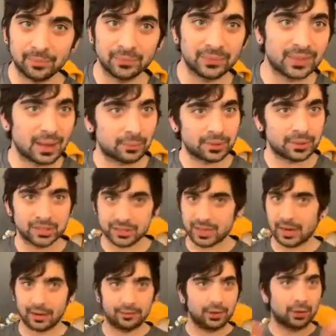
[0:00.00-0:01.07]
that was just
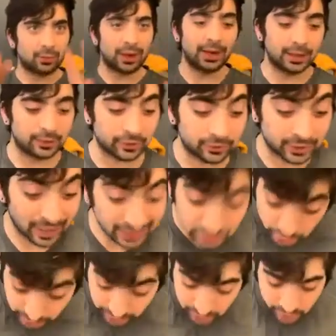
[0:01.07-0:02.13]
kind of a great
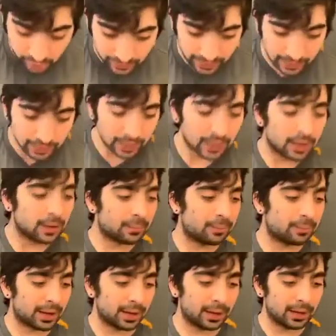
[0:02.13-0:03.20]
introduction to it.
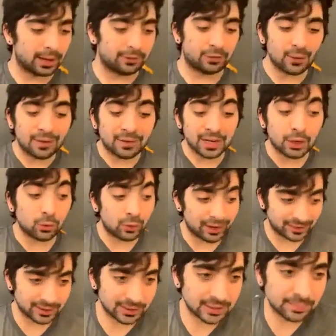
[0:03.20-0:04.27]
But if you have any
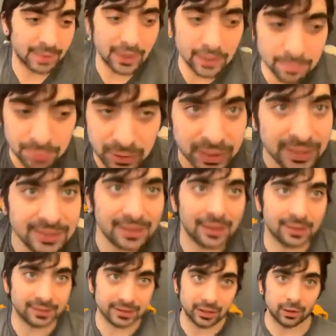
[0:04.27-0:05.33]
questions about it, please let
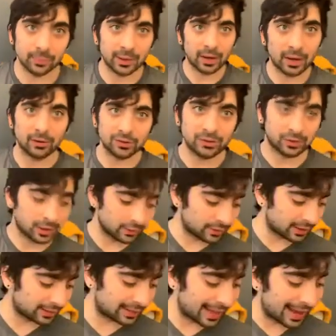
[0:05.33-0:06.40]
us know. But also know that
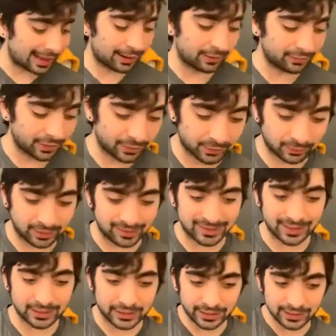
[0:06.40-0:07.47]
that of the 3
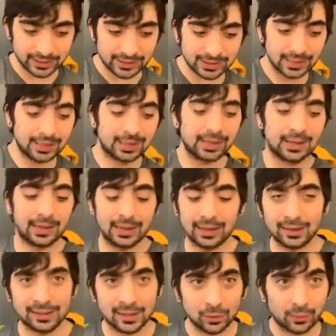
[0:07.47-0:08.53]
stitches
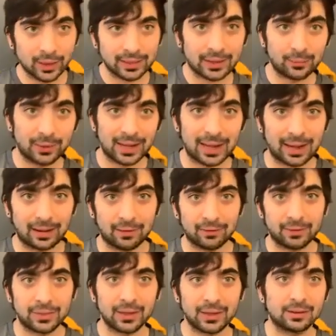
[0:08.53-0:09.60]
is the one that we have
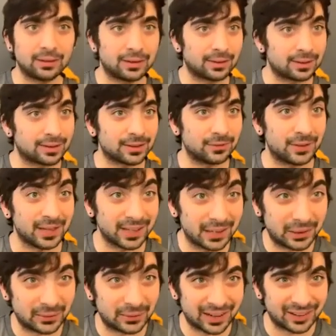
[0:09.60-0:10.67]
the clearest
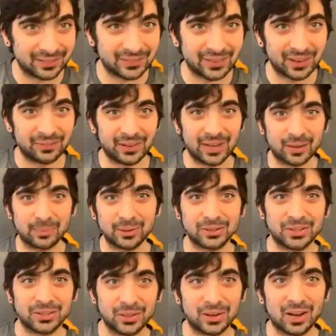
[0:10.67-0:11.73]
video of available
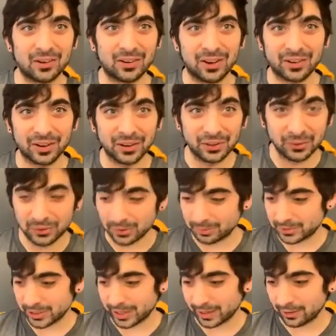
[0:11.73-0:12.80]
to you all on our YouTube
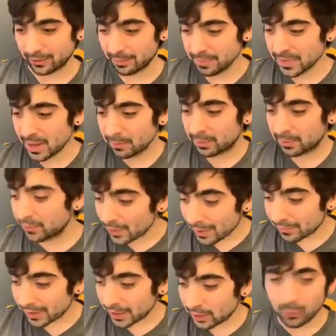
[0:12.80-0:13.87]
channel. But if you have
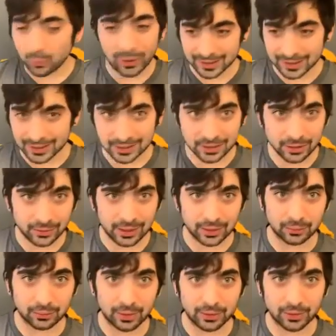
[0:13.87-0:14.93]
any questions, you can
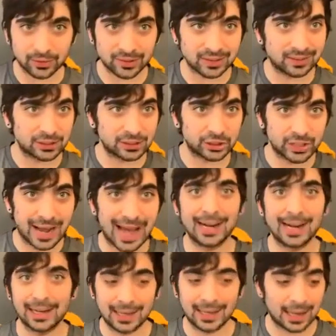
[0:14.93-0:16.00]
throw those in the chat
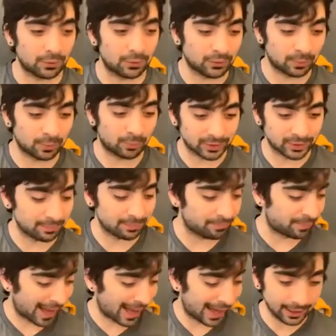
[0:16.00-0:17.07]
and Kate will report them
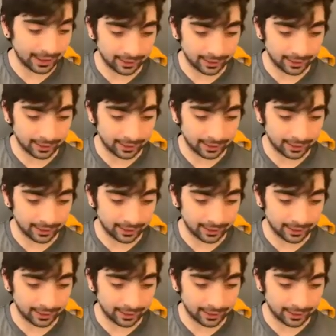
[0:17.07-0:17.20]
back.